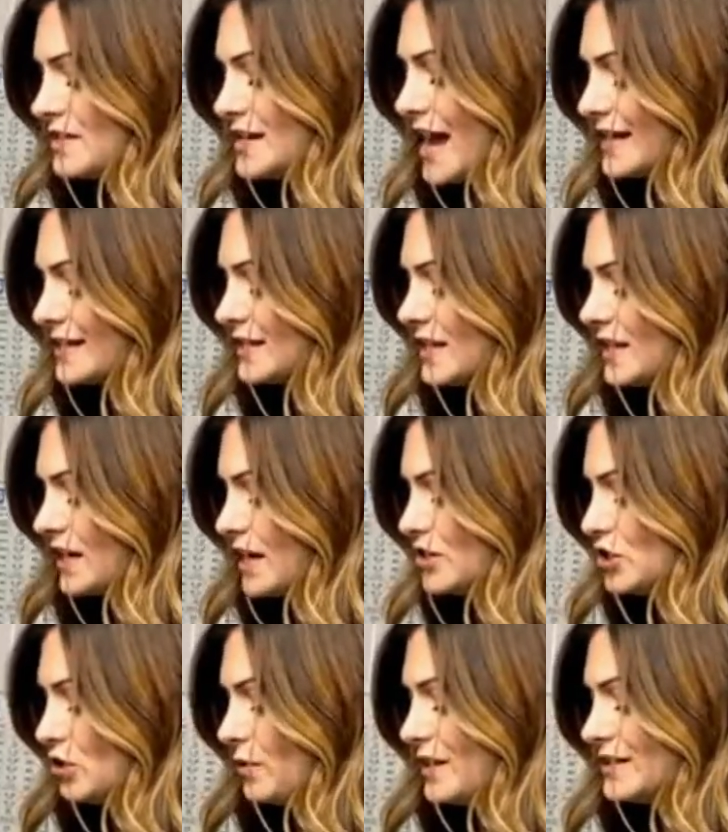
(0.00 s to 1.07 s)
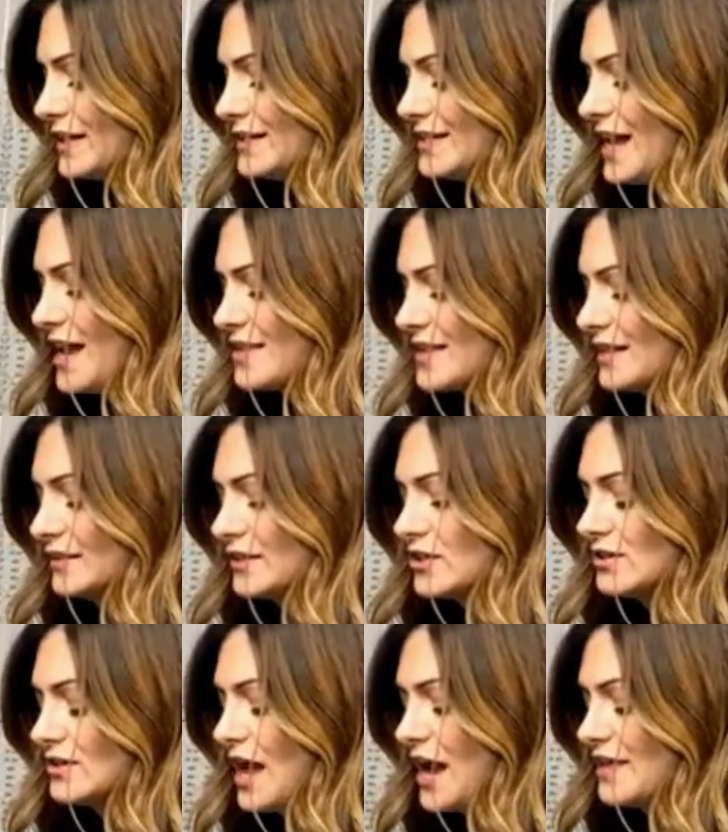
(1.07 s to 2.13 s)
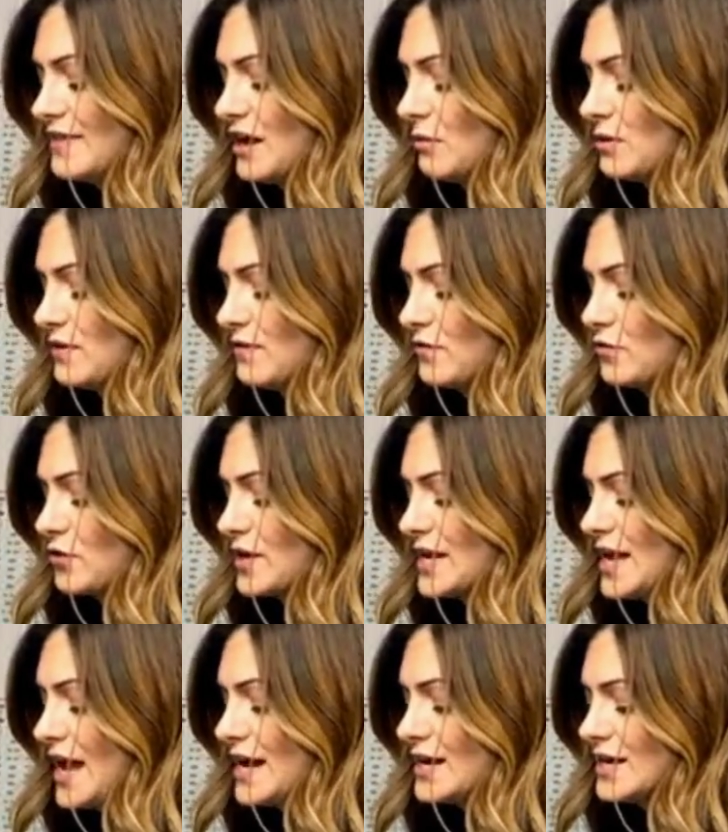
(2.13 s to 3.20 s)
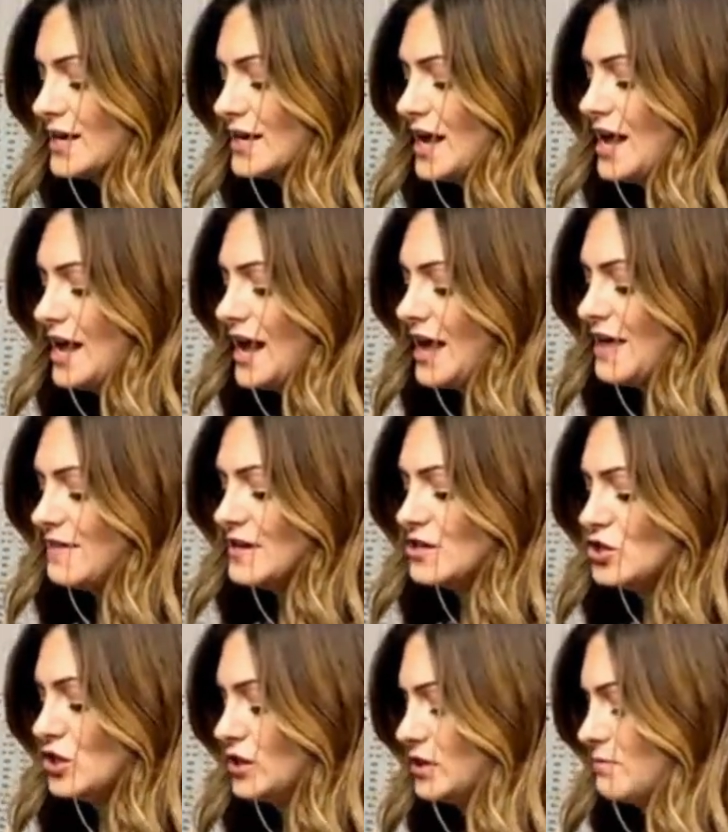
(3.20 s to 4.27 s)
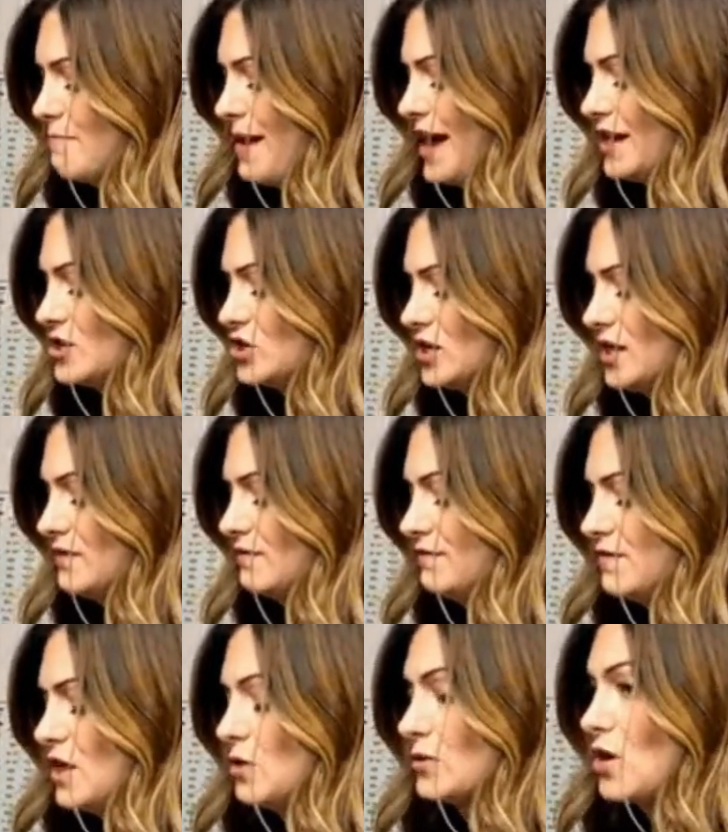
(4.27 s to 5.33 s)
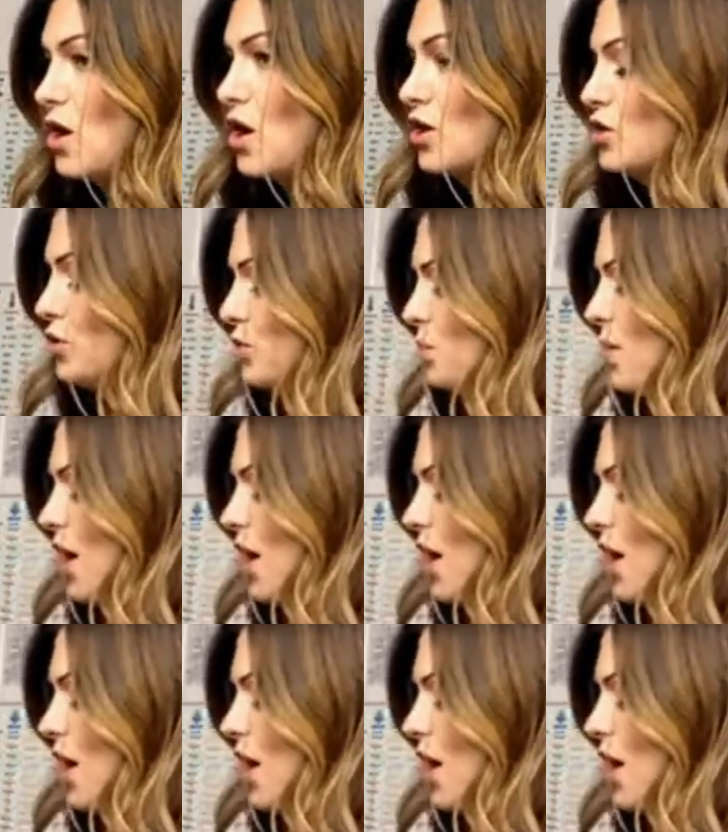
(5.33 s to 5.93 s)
The next thing I do is I take that little line that we've created and then just match it and follow it all the,